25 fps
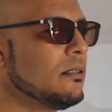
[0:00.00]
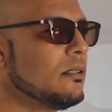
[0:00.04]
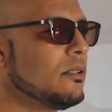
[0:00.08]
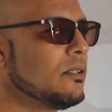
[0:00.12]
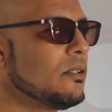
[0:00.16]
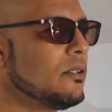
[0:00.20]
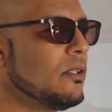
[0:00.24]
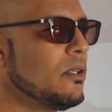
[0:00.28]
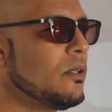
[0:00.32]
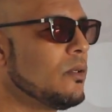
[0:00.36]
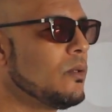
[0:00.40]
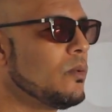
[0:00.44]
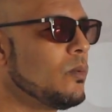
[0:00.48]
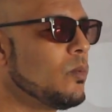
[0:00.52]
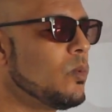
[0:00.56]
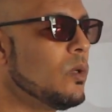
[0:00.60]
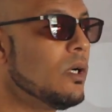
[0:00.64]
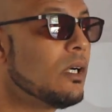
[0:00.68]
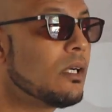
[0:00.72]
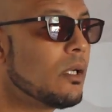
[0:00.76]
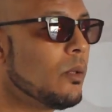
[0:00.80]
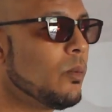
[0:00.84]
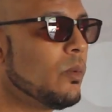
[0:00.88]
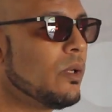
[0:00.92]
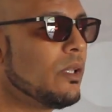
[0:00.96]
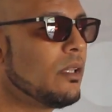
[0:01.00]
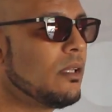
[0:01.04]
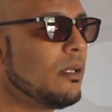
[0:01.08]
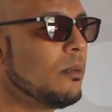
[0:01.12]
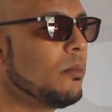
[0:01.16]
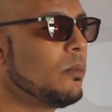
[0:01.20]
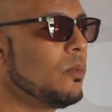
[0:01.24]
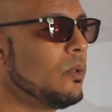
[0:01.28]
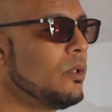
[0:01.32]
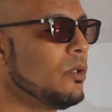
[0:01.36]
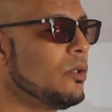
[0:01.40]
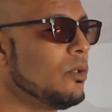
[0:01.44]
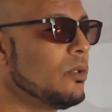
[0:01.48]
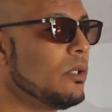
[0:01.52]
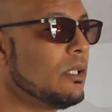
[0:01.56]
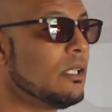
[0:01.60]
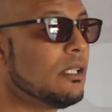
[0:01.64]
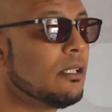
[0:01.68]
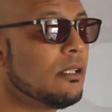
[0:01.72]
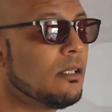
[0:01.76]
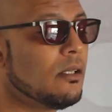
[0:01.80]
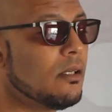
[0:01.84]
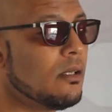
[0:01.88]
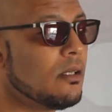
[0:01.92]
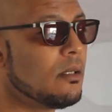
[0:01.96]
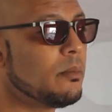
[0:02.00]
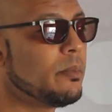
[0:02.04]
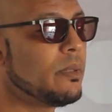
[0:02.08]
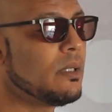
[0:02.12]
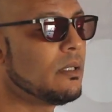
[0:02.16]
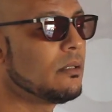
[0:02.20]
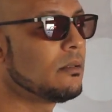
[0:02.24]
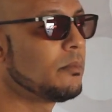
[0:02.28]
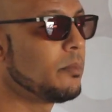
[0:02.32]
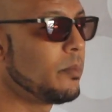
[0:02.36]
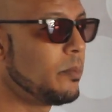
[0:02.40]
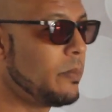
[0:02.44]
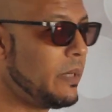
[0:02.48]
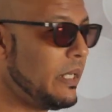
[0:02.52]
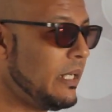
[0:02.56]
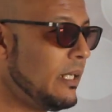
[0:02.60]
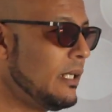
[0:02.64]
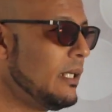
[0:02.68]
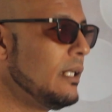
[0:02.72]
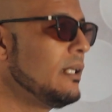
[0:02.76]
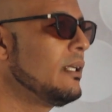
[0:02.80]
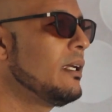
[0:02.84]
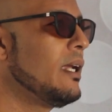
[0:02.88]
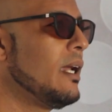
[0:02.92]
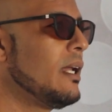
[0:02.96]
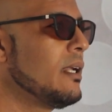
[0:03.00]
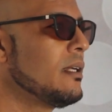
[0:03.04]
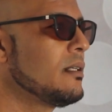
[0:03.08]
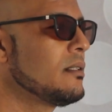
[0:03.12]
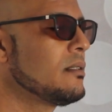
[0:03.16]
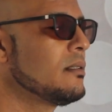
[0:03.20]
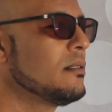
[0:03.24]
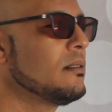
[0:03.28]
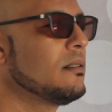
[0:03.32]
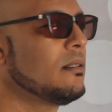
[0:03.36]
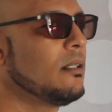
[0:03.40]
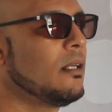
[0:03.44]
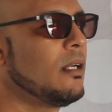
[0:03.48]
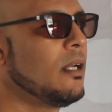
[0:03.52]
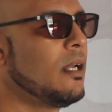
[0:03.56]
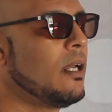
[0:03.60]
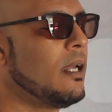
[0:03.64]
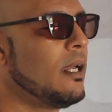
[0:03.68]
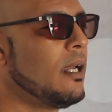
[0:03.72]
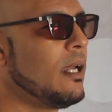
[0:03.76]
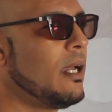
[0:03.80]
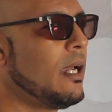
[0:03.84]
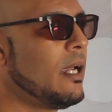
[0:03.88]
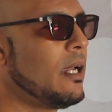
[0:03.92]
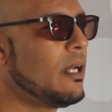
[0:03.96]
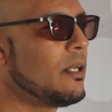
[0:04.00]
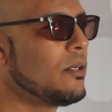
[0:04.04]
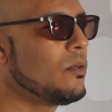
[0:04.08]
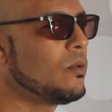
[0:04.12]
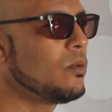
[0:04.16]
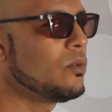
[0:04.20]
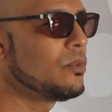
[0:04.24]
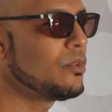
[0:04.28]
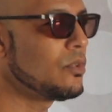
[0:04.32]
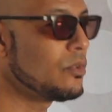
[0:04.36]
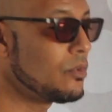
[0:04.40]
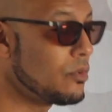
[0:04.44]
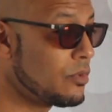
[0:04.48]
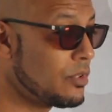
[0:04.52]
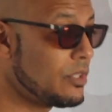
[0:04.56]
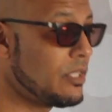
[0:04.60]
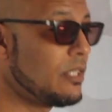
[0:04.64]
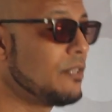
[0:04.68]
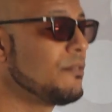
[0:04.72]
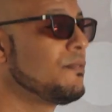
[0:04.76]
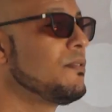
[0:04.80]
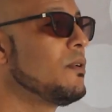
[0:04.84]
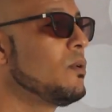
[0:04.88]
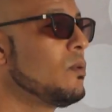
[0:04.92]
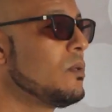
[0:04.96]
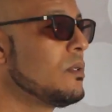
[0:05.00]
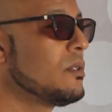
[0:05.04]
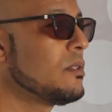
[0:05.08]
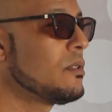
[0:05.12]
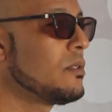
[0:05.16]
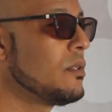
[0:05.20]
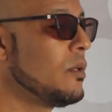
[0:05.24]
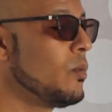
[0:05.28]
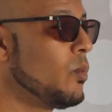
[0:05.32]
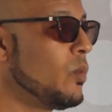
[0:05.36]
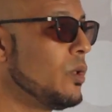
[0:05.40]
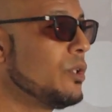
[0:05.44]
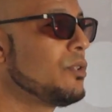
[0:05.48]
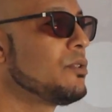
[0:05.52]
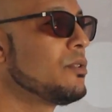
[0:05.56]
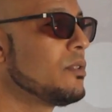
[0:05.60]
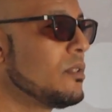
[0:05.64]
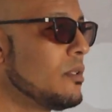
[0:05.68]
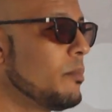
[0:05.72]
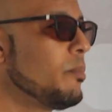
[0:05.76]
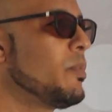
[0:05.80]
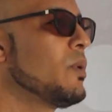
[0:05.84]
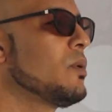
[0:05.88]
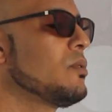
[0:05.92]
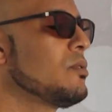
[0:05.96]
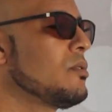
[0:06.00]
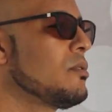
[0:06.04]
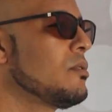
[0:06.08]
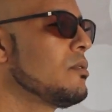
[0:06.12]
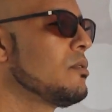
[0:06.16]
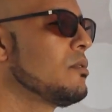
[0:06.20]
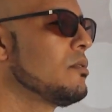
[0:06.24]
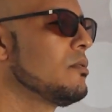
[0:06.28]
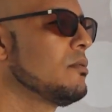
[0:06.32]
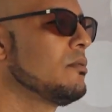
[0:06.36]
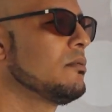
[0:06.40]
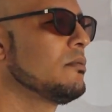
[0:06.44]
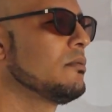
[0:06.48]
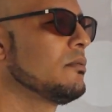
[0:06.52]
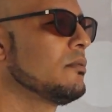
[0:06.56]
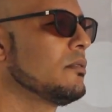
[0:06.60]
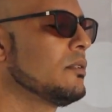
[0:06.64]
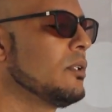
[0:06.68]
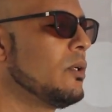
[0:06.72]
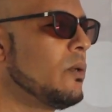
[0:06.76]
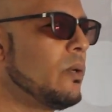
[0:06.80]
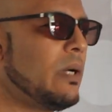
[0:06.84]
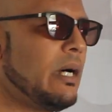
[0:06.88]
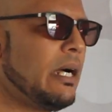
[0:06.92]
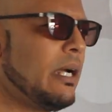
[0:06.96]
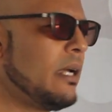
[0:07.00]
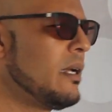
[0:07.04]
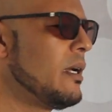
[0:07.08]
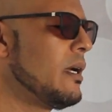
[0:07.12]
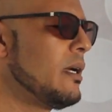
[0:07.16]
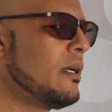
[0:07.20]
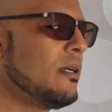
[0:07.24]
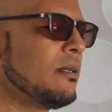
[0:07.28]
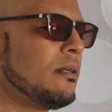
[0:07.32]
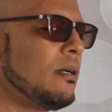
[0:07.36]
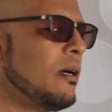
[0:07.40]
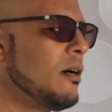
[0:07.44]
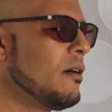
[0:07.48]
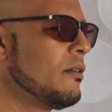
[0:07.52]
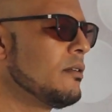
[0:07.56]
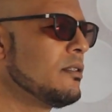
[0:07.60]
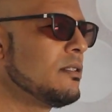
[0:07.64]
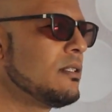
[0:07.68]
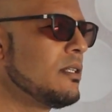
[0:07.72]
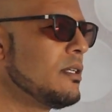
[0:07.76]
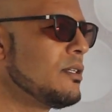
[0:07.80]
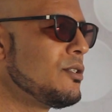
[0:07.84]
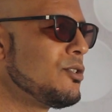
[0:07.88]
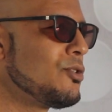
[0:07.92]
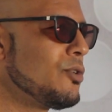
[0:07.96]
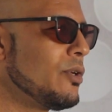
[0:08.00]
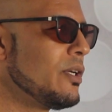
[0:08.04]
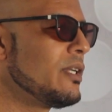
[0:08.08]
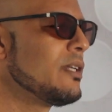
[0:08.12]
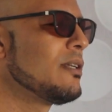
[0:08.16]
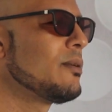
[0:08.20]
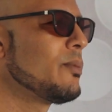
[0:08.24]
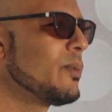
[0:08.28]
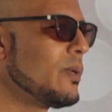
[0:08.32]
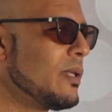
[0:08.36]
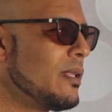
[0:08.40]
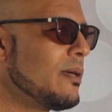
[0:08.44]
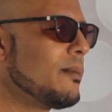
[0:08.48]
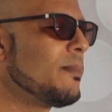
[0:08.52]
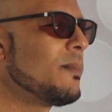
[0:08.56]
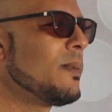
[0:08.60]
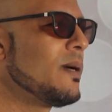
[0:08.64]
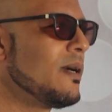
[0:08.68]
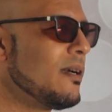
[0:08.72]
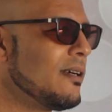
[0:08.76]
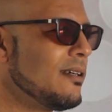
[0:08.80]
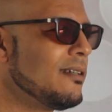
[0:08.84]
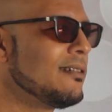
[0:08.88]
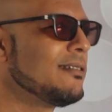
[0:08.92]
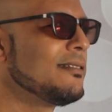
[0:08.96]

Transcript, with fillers: So working with him, you learn a lot about being in character and also to stay focused on what you're supposed to do. So I, I honestly enjoyed it with him.